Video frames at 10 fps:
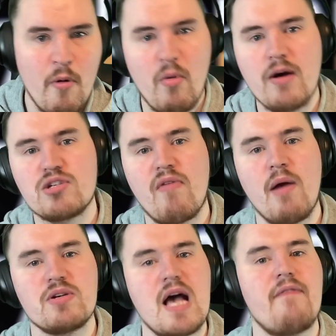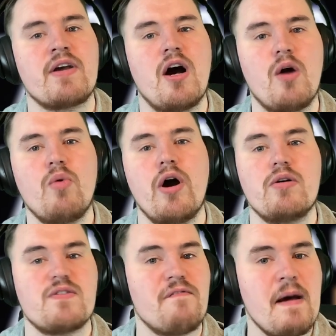But while Saraya was having her
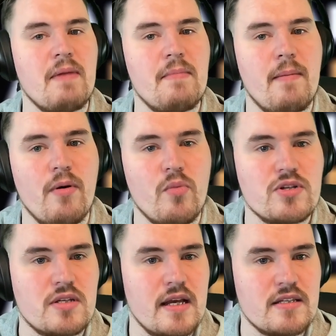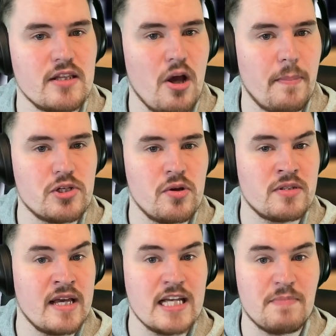woes, a family member was getting the
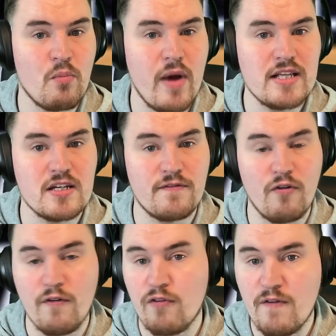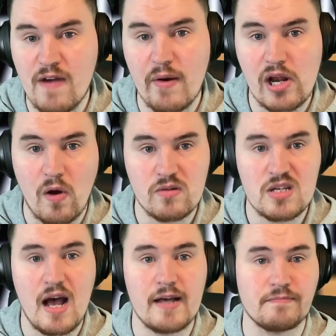opportunity he's been waiting for for a very long
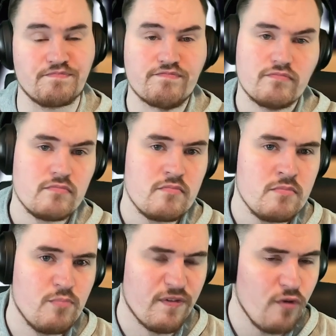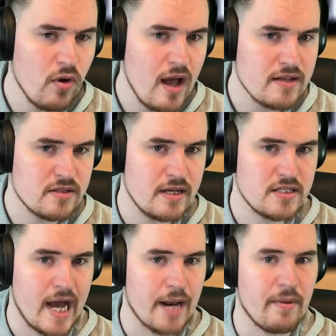time. Before last night's
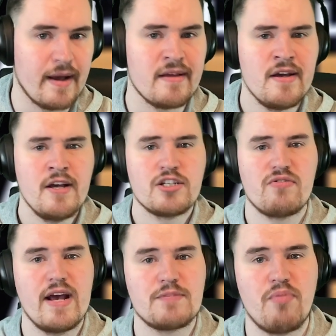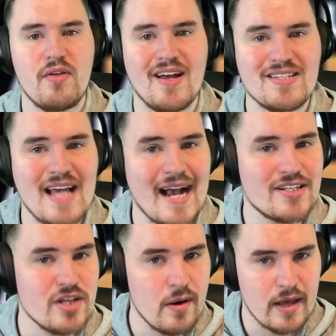Dynamite, Saraya's brother Zak
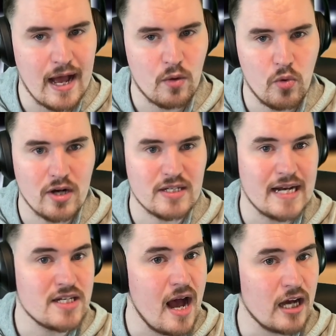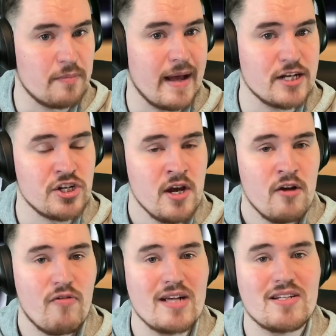Zodiac worked a dark match,
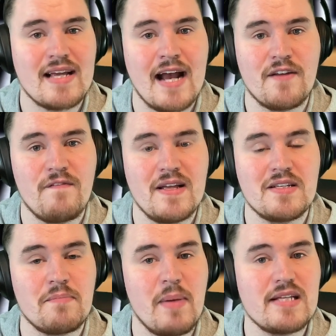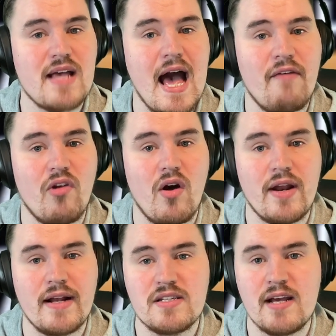wrestling and defeating Peter
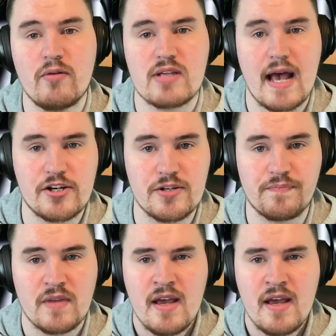Avalon in singles action.